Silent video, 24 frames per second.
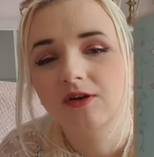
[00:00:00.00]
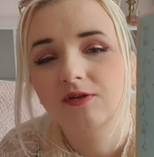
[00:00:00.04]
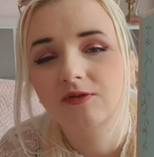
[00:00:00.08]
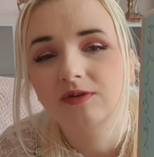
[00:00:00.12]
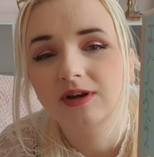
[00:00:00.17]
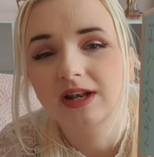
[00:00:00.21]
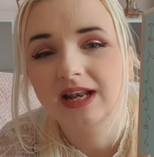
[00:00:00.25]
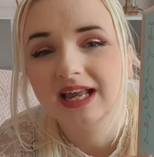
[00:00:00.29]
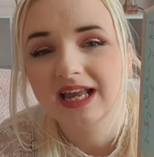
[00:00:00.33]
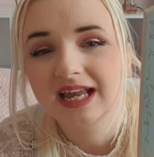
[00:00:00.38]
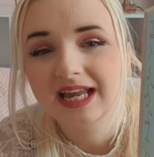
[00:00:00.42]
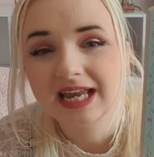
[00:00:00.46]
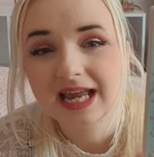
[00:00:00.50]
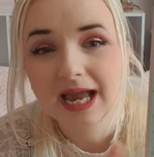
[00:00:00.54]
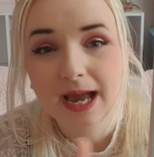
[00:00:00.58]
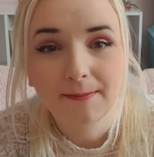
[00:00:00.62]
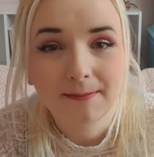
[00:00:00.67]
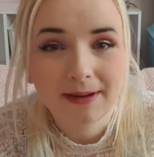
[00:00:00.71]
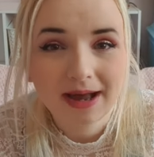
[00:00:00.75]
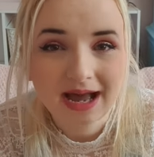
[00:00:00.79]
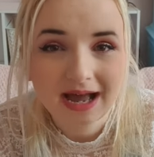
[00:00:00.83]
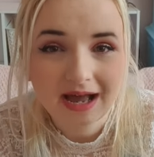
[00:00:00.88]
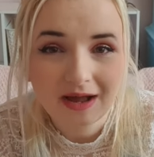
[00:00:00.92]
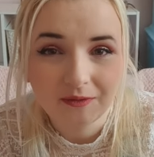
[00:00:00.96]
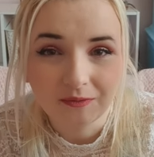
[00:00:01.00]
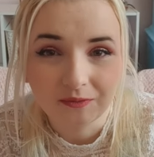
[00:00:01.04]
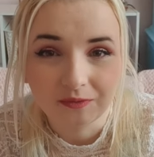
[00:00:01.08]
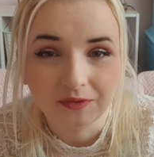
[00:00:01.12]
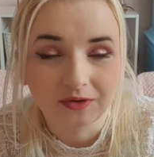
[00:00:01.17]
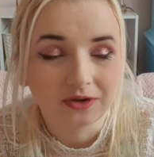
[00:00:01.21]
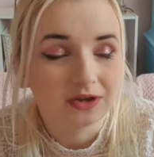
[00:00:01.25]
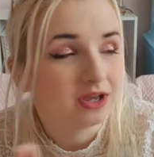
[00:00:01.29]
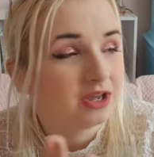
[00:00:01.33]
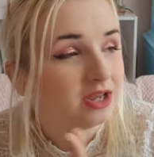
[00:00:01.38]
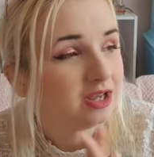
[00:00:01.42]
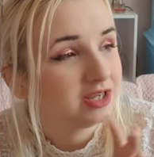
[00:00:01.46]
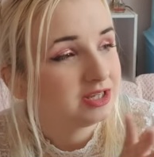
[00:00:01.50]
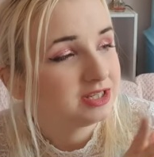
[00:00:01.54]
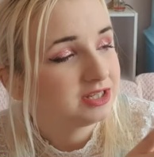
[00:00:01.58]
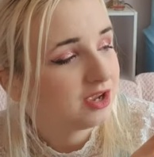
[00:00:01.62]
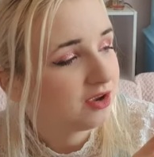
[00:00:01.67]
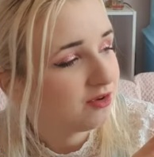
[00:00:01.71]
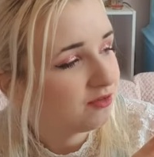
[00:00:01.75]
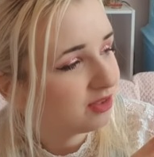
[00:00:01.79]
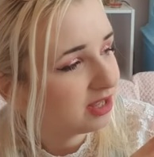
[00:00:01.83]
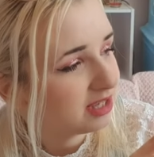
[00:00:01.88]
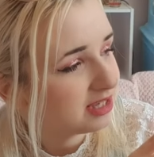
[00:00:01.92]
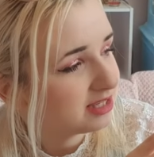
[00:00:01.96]
only £1. So
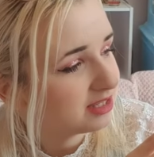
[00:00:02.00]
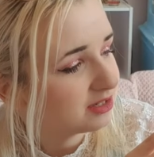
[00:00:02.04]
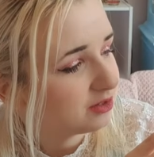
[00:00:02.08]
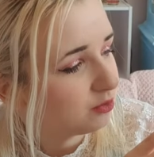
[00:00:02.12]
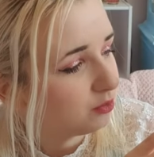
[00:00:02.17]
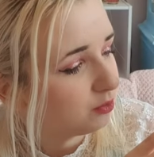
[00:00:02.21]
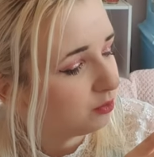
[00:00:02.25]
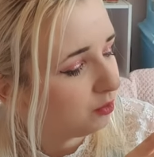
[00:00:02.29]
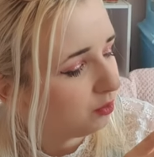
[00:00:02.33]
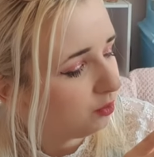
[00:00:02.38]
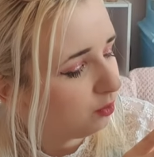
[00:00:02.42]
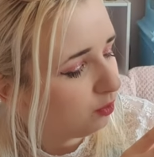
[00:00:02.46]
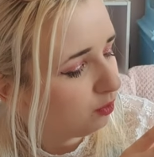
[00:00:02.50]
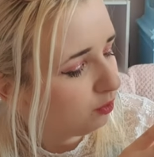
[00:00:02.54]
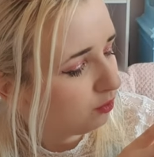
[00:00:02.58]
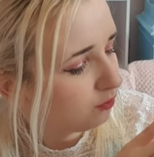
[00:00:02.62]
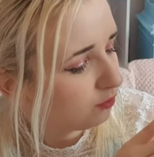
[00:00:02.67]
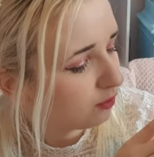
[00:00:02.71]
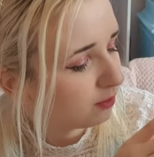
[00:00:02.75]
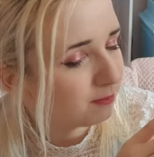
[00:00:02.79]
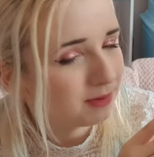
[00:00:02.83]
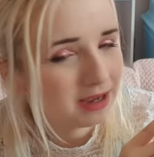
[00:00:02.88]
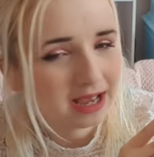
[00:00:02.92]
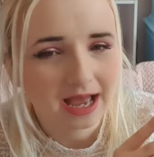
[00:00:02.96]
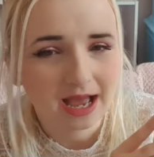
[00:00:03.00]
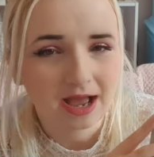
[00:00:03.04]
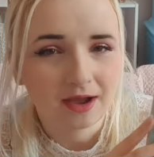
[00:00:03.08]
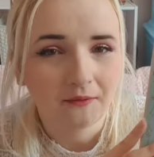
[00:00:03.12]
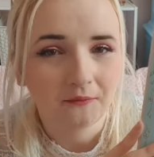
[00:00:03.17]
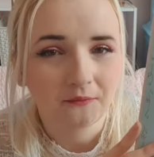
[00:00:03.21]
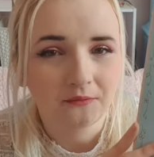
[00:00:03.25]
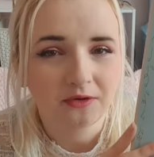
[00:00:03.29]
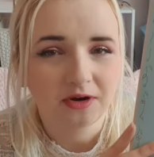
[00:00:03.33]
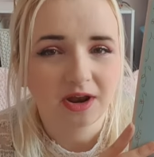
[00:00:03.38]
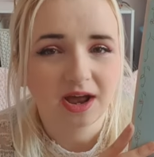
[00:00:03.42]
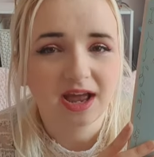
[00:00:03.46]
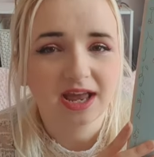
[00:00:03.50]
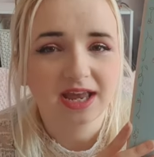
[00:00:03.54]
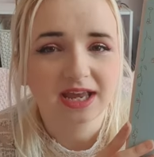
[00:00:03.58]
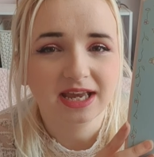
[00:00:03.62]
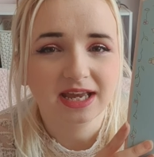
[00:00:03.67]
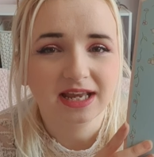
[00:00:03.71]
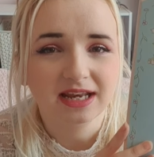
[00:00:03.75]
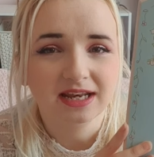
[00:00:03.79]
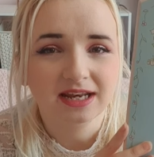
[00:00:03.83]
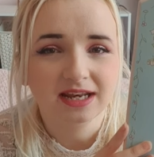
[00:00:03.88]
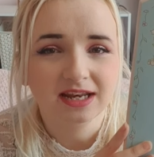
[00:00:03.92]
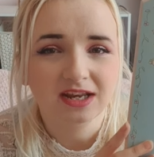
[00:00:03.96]
that's cool. For £1, I
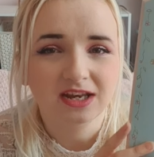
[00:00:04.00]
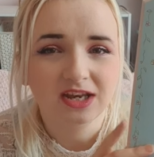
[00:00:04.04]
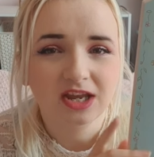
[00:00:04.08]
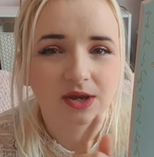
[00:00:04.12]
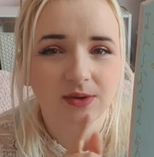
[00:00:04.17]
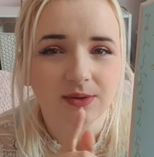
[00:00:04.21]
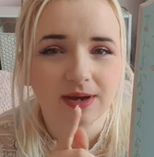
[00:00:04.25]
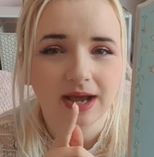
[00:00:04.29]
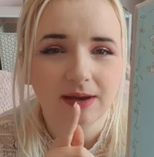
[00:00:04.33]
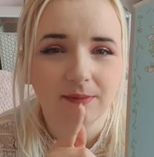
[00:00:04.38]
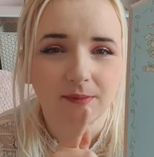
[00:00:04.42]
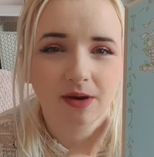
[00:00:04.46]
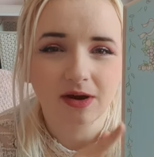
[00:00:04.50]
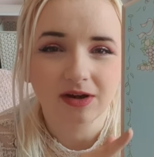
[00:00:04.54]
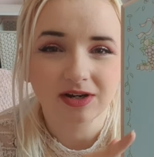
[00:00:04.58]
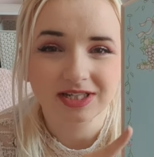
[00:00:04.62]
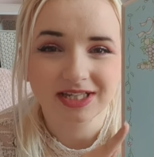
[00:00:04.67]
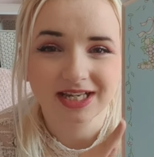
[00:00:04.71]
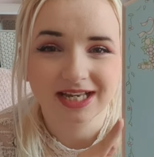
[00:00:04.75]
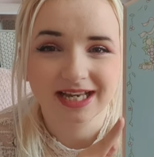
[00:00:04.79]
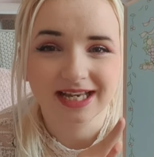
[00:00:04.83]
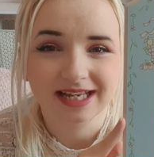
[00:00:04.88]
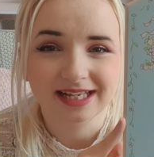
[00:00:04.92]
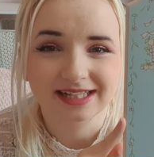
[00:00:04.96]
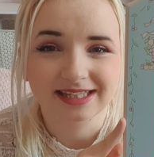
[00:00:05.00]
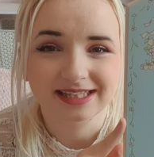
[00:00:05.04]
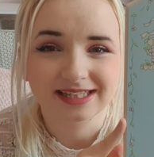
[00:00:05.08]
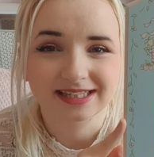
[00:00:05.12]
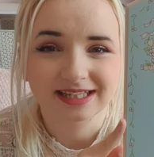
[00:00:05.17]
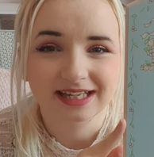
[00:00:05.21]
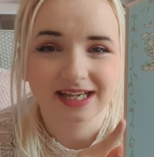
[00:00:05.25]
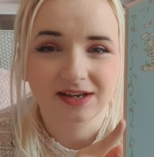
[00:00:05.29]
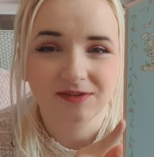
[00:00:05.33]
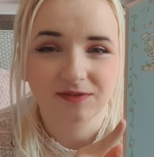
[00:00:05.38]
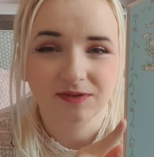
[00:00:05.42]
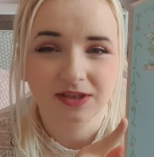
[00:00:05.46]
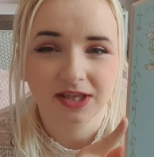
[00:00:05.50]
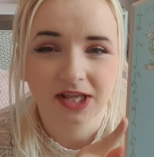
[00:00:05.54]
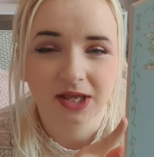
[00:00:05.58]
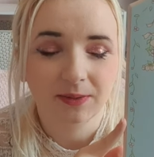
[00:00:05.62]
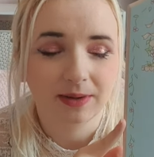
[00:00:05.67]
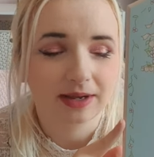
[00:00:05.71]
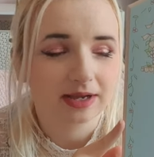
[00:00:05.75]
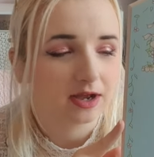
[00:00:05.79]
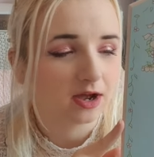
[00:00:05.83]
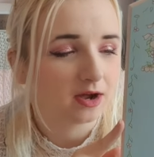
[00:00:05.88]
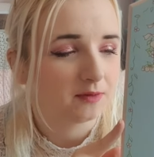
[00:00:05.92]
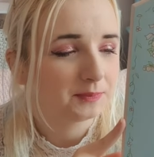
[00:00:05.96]
can know how hot it is, even though I
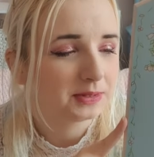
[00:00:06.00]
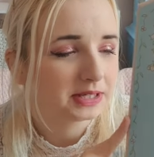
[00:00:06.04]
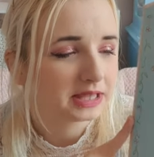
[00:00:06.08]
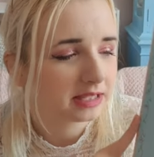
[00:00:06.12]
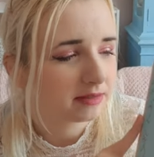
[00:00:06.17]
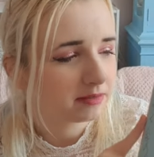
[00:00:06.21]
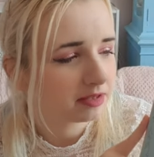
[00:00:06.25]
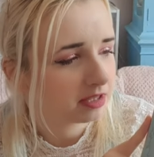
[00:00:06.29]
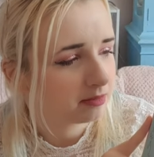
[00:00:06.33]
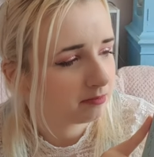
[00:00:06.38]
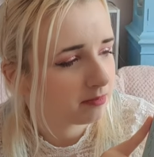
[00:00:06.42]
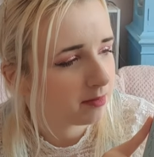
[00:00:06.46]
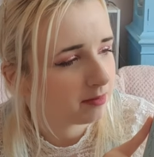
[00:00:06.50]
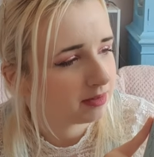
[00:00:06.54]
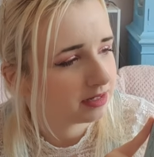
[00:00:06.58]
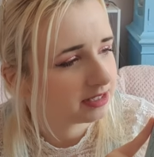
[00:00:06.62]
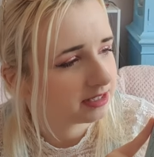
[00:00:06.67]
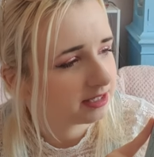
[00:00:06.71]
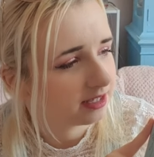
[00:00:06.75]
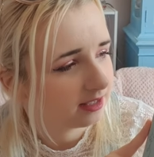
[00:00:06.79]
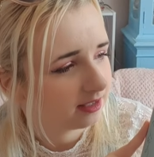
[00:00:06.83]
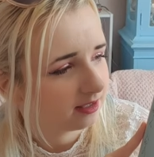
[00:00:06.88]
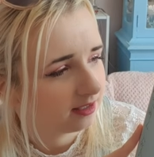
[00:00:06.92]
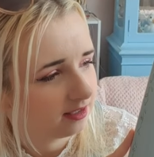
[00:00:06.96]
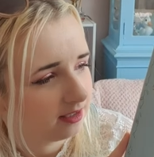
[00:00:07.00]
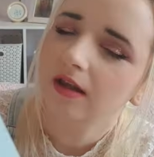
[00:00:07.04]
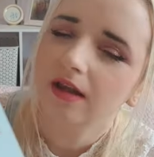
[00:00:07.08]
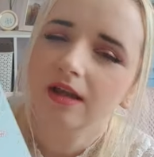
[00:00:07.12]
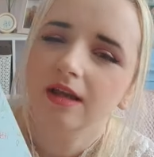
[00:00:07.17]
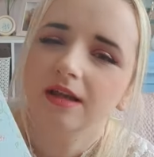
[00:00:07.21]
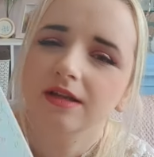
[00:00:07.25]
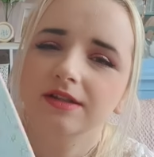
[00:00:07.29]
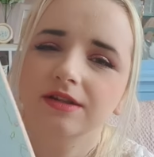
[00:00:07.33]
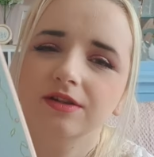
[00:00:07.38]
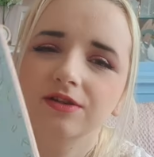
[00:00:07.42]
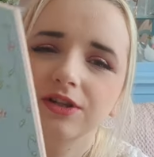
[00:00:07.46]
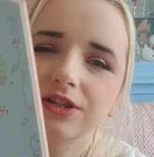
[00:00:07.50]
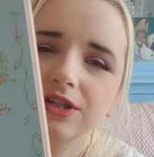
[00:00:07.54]
can't read the thermometer. So